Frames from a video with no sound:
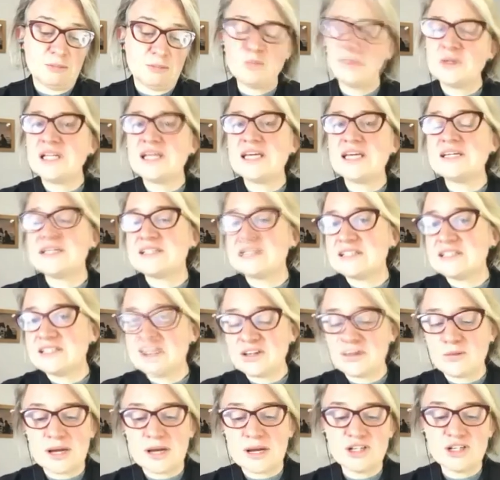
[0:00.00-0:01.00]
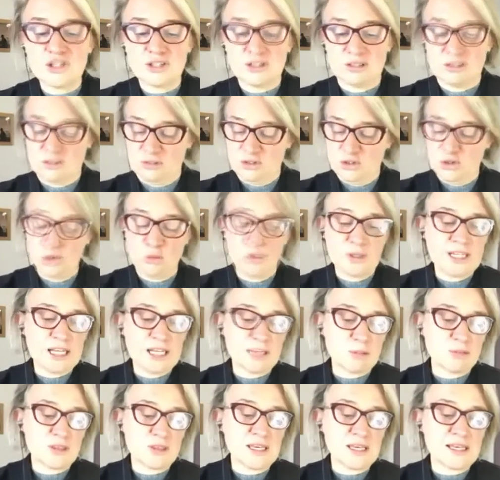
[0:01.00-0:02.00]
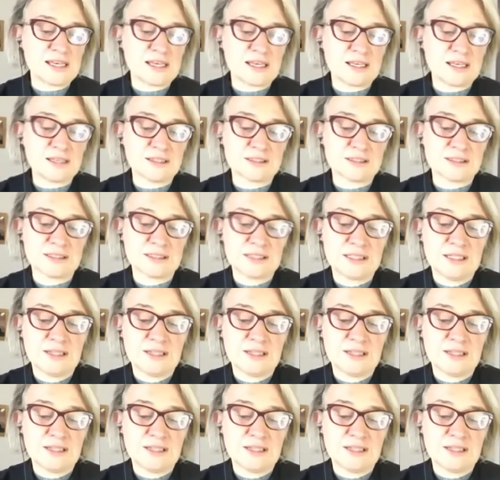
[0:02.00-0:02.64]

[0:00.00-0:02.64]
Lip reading: But we need integration, joined up thinking,